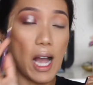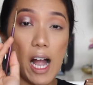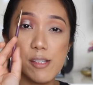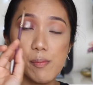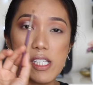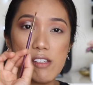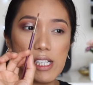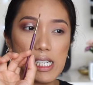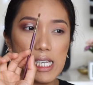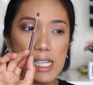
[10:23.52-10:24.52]
I
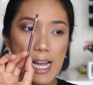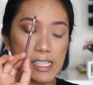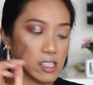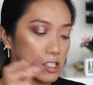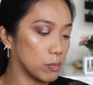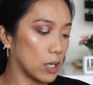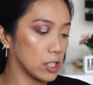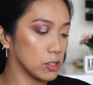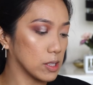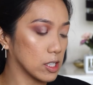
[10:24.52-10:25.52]
specifically like this
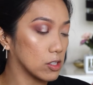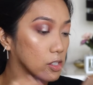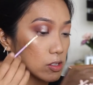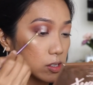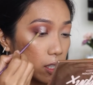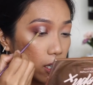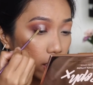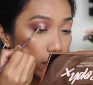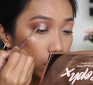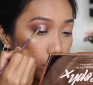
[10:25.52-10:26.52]
brush because
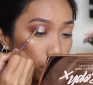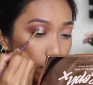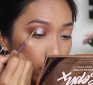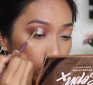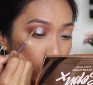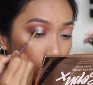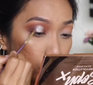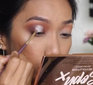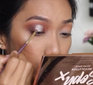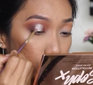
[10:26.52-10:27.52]
it picks
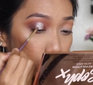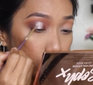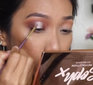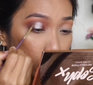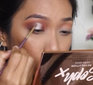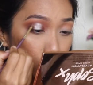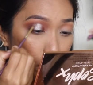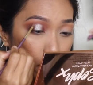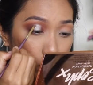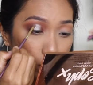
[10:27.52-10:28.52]
up a good
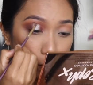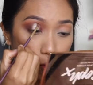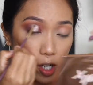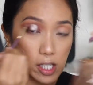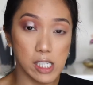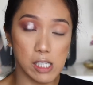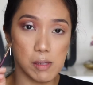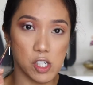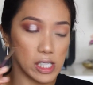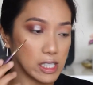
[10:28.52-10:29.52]
amount of product,
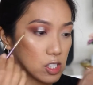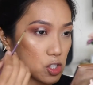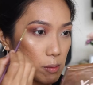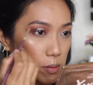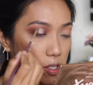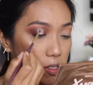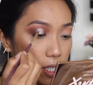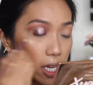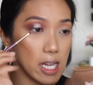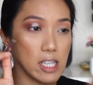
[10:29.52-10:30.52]
especially the
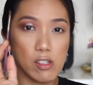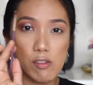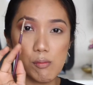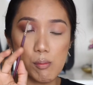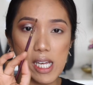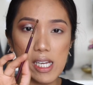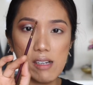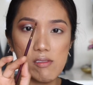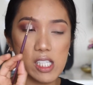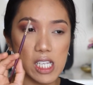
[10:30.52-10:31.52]
shimmers, and you may
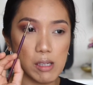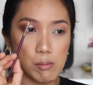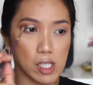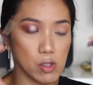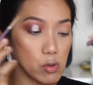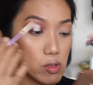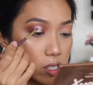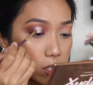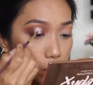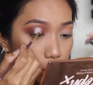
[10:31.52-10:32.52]
have seen me
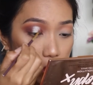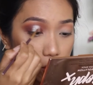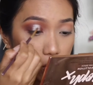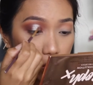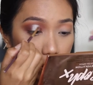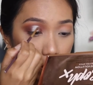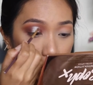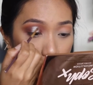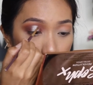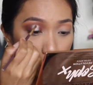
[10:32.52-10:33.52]
use this brush
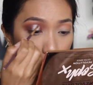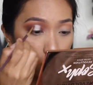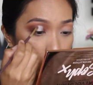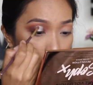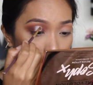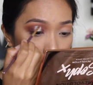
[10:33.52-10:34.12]
quite a